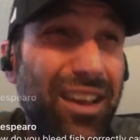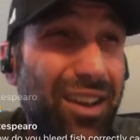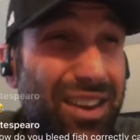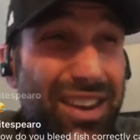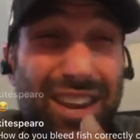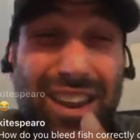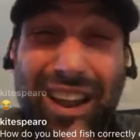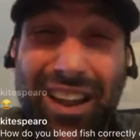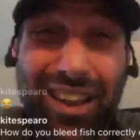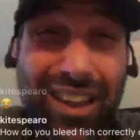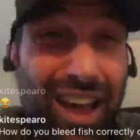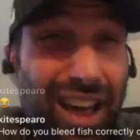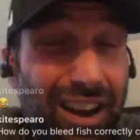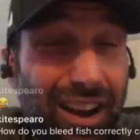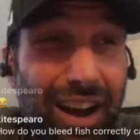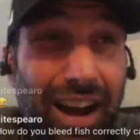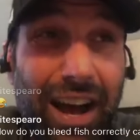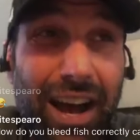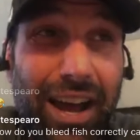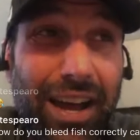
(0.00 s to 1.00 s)
you need a lot of
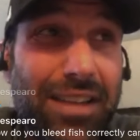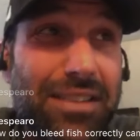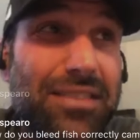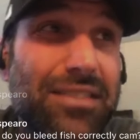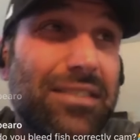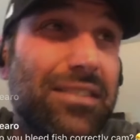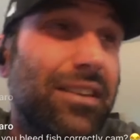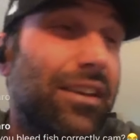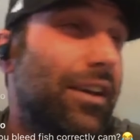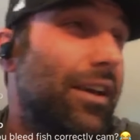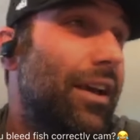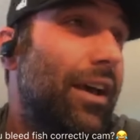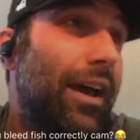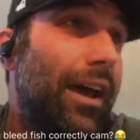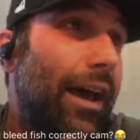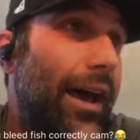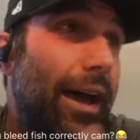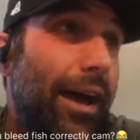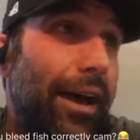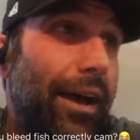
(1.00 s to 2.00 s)
ice.
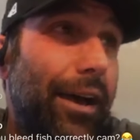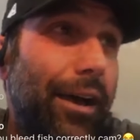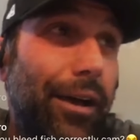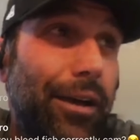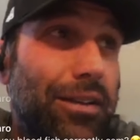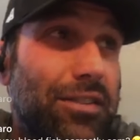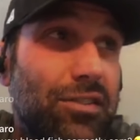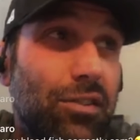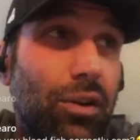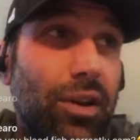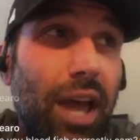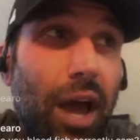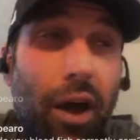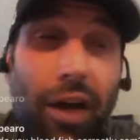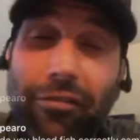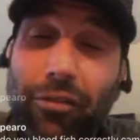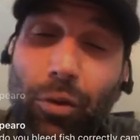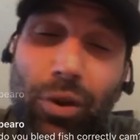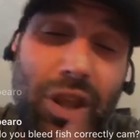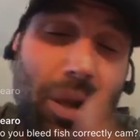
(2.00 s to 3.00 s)
So yeah,
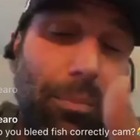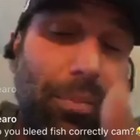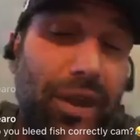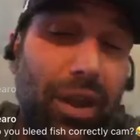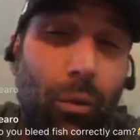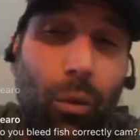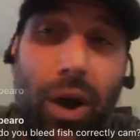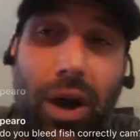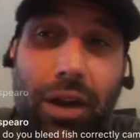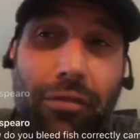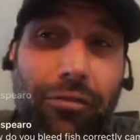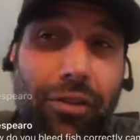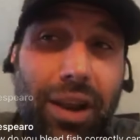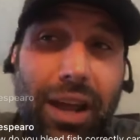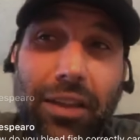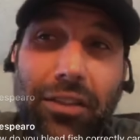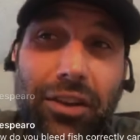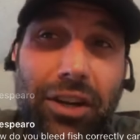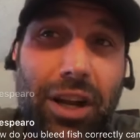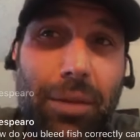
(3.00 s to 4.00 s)
after we dump in the water for
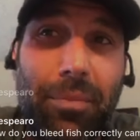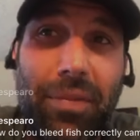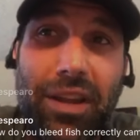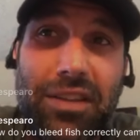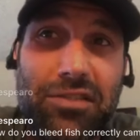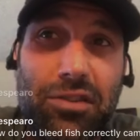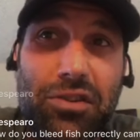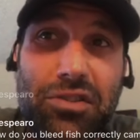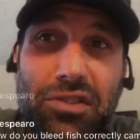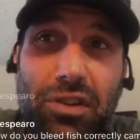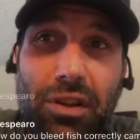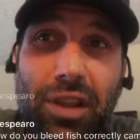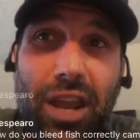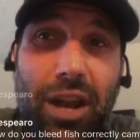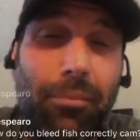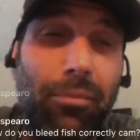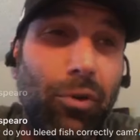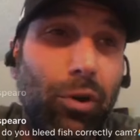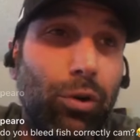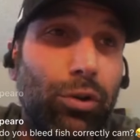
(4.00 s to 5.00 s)
like 30 minutes or so, let
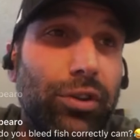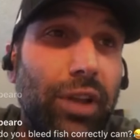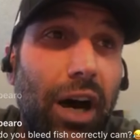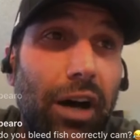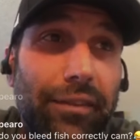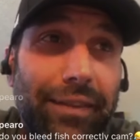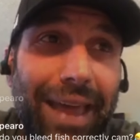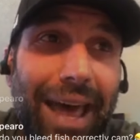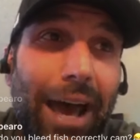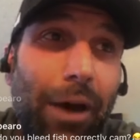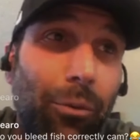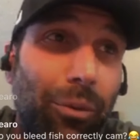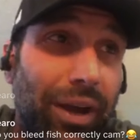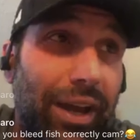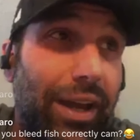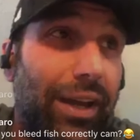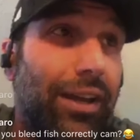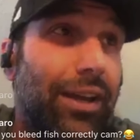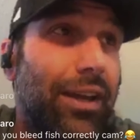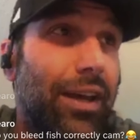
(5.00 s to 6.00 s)
them cool down that
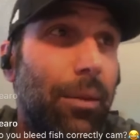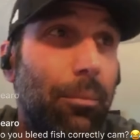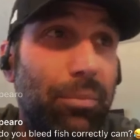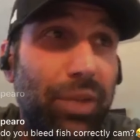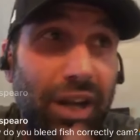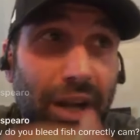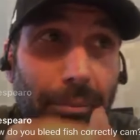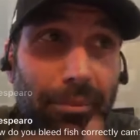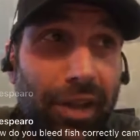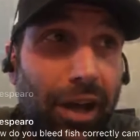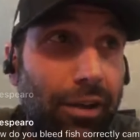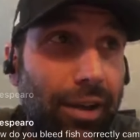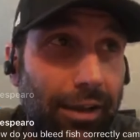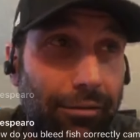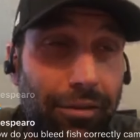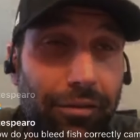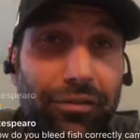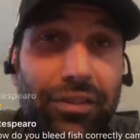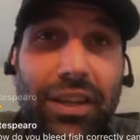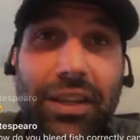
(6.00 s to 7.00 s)
way, bring them down like
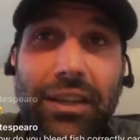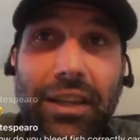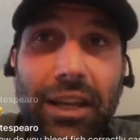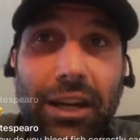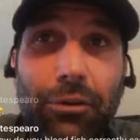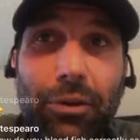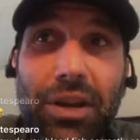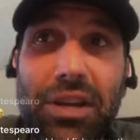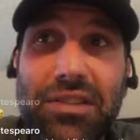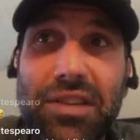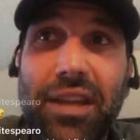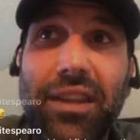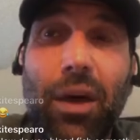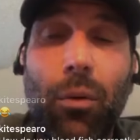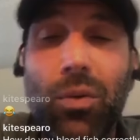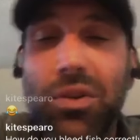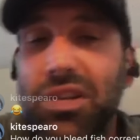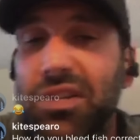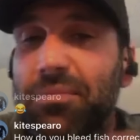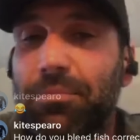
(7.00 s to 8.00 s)
15 degrees, and then
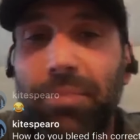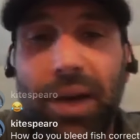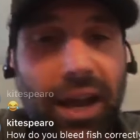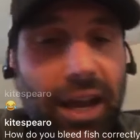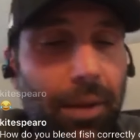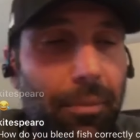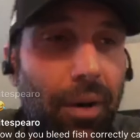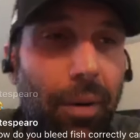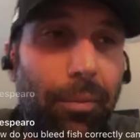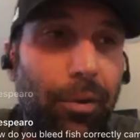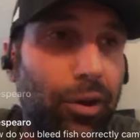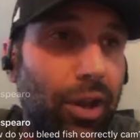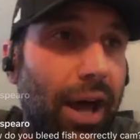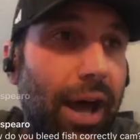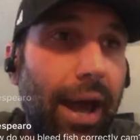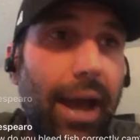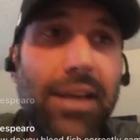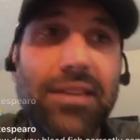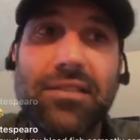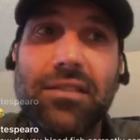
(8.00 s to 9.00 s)
we just pack them up on
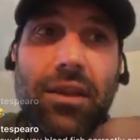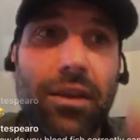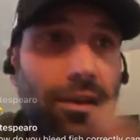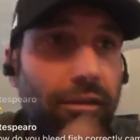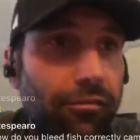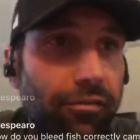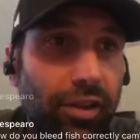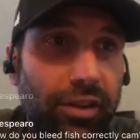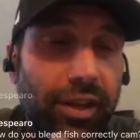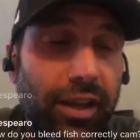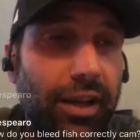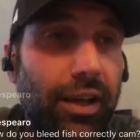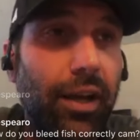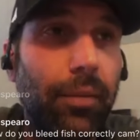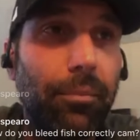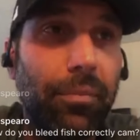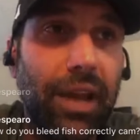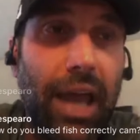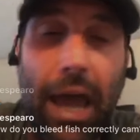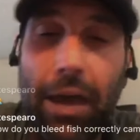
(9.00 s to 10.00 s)
ice until they got
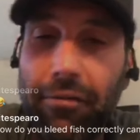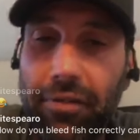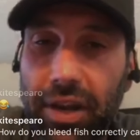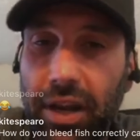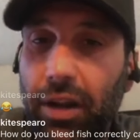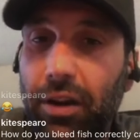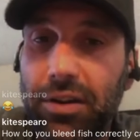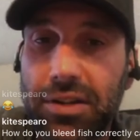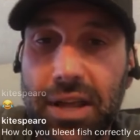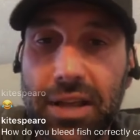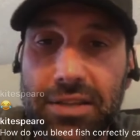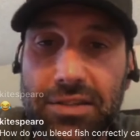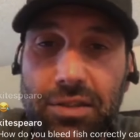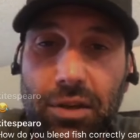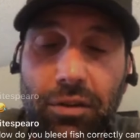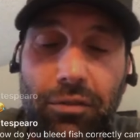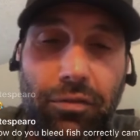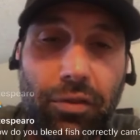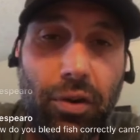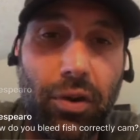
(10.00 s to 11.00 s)
cavity and so
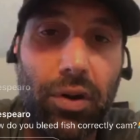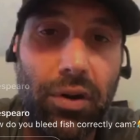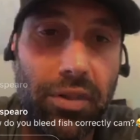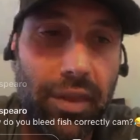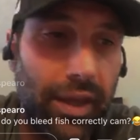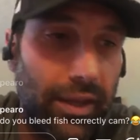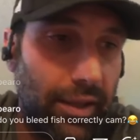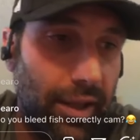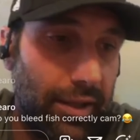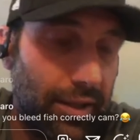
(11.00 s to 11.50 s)
forth. And then,